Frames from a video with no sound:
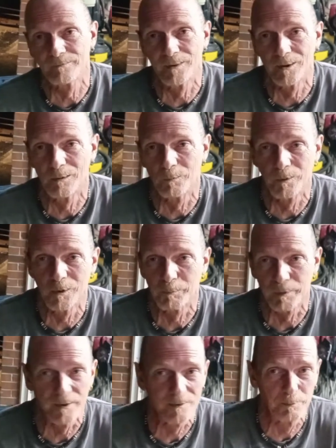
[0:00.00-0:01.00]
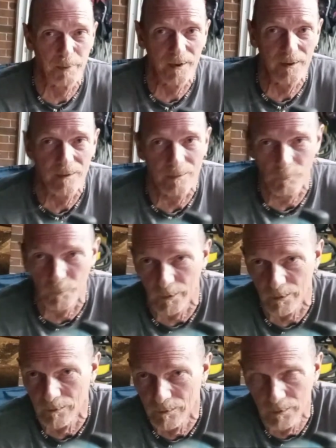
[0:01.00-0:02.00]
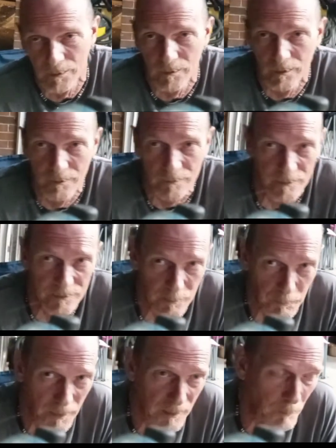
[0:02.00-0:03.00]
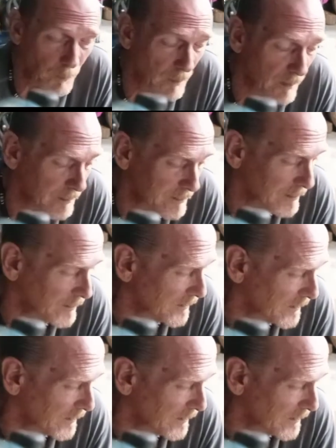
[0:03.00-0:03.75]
You know, I wanted to participate. I didn't want to just sit back and watch.